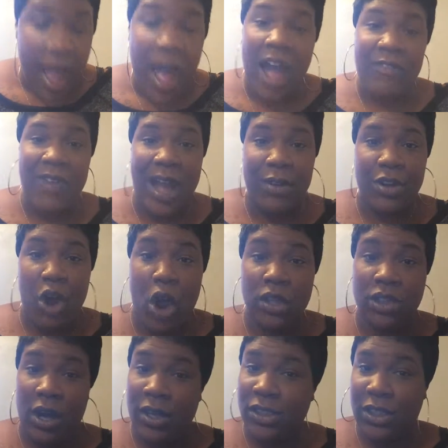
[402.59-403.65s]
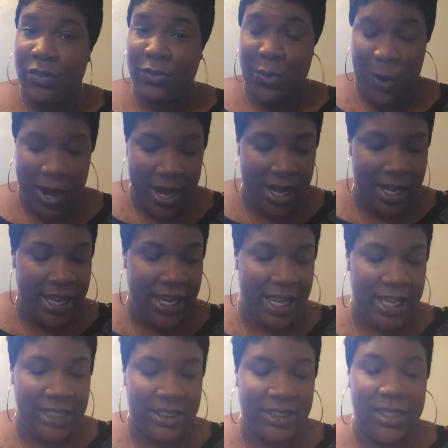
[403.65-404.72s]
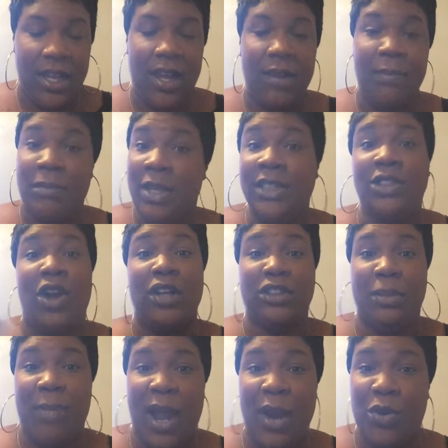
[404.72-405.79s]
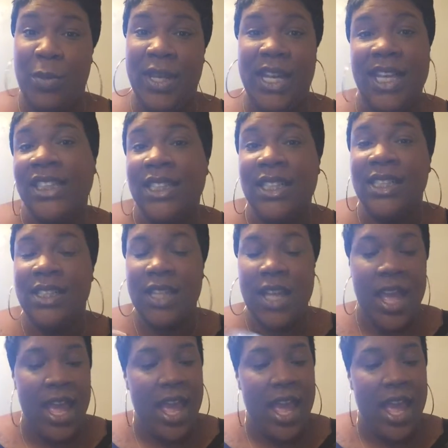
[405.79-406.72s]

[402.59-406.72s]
I found an alternative for it, and it's also by Ruby Kisses.